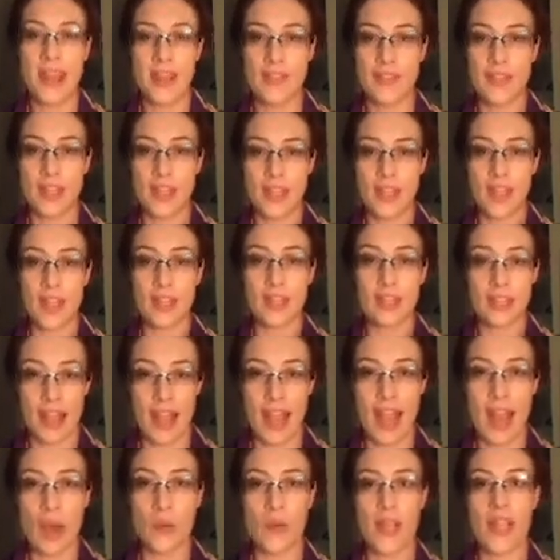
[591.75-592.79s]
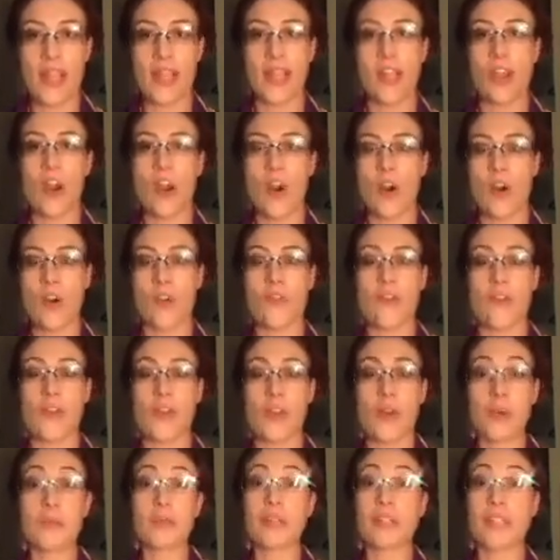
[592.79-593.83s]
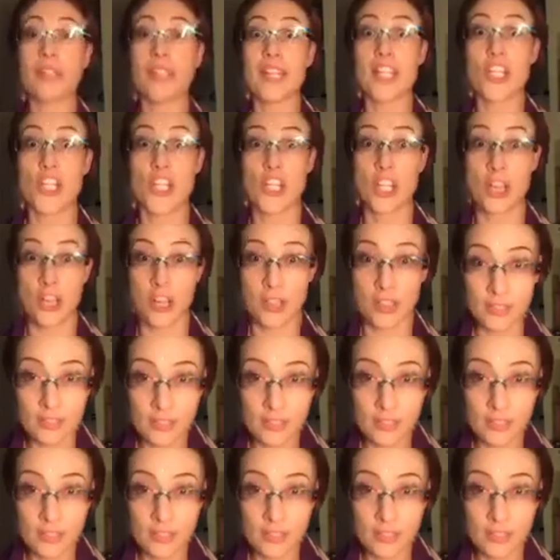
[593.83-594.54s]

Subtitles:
and the allowing of the pleasure